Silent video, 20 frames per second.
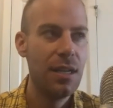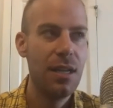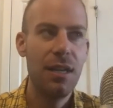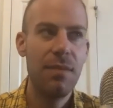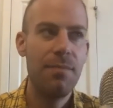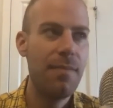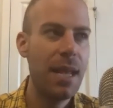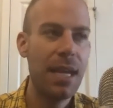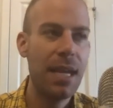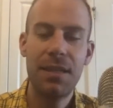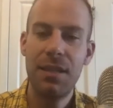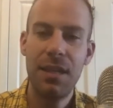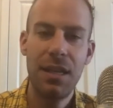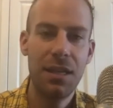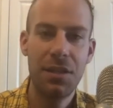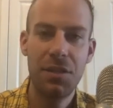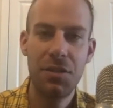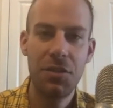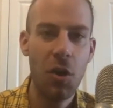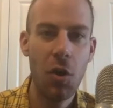makes
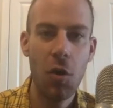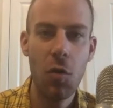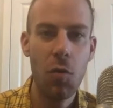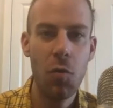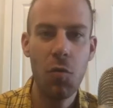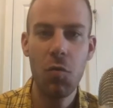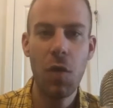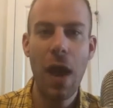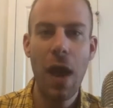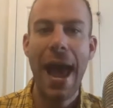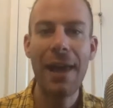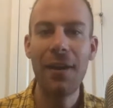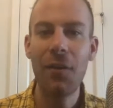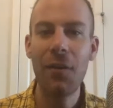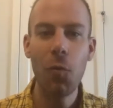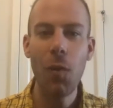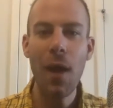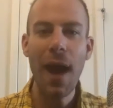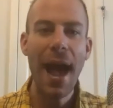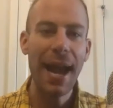things so out
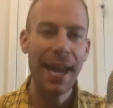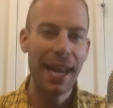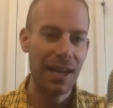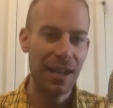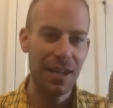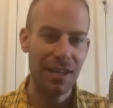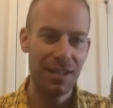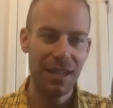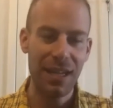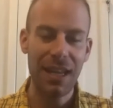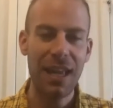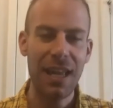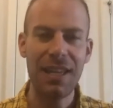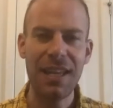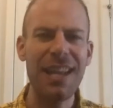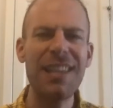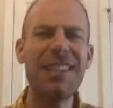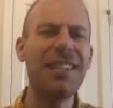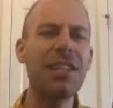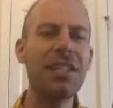of whack, and it's like
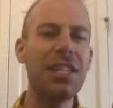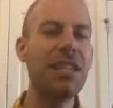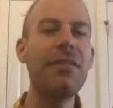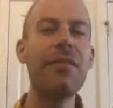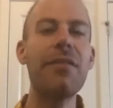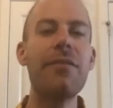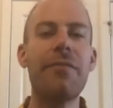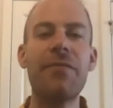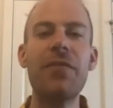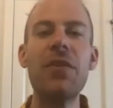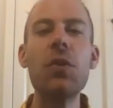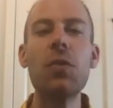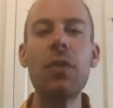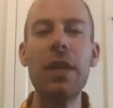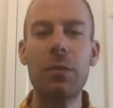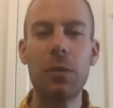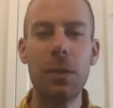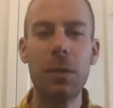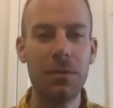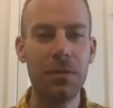it doesn't even feel
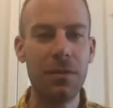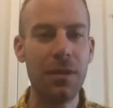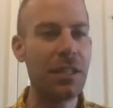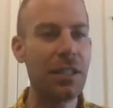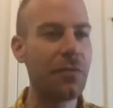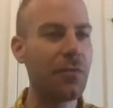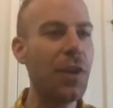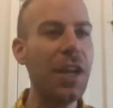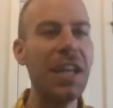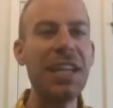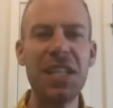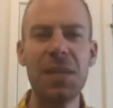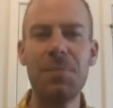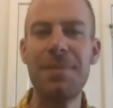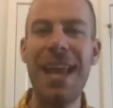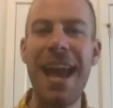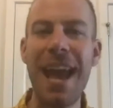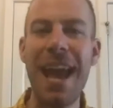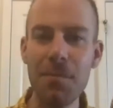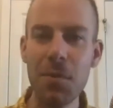like it's freaking
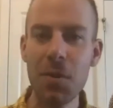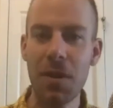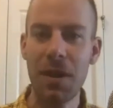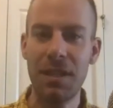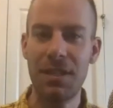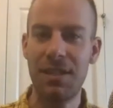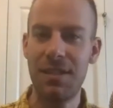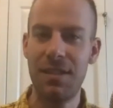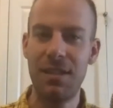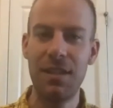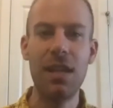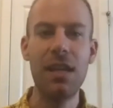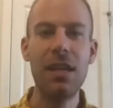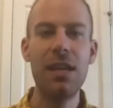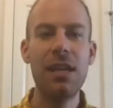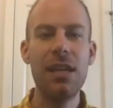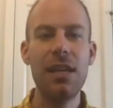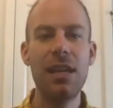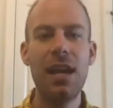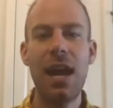September.
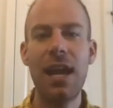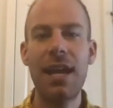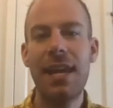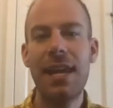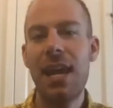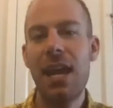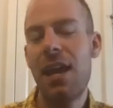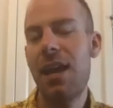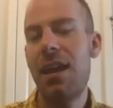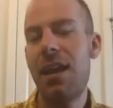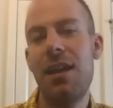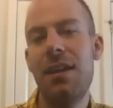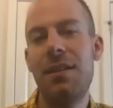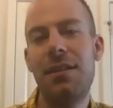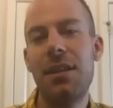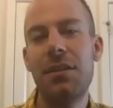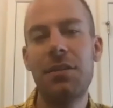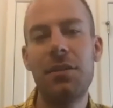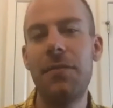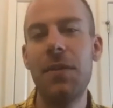It
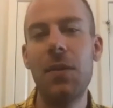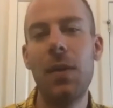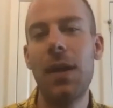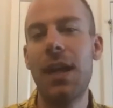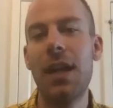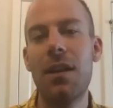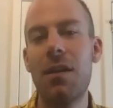doesn't feel like it